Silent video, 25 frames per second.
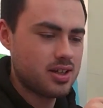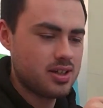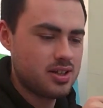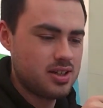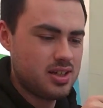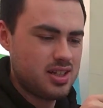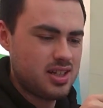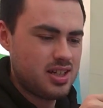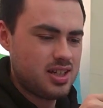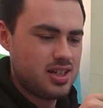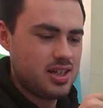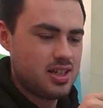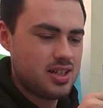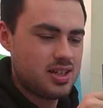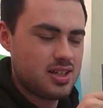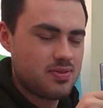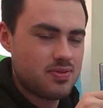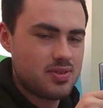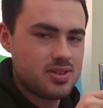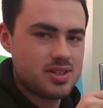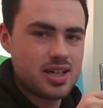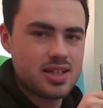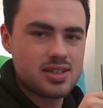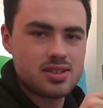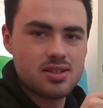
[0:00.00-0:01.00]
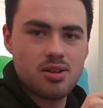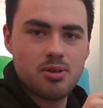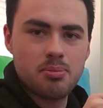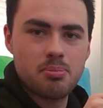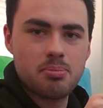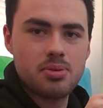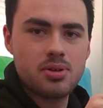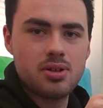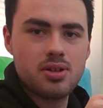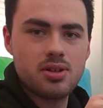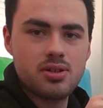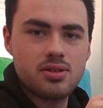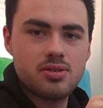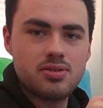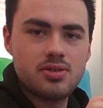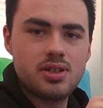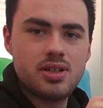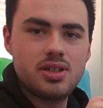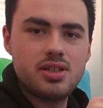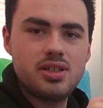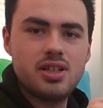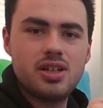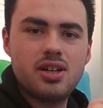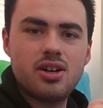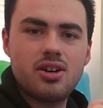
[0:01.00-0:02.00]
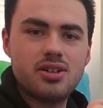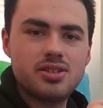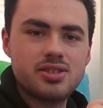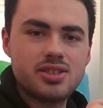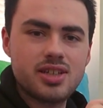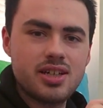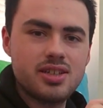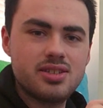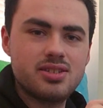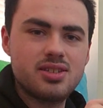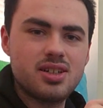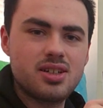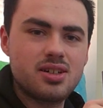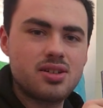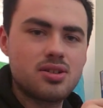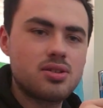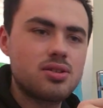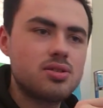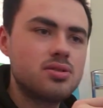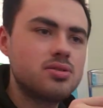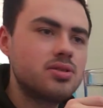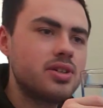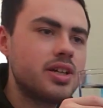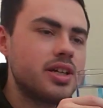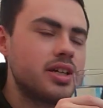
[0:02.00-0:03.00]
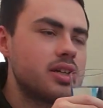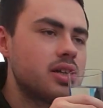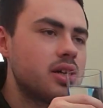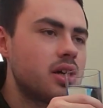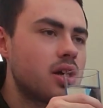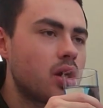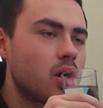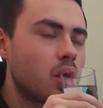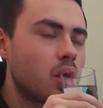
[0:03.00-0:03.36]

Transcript: It definitely tastes a lot purer. You can't taste the chlorine.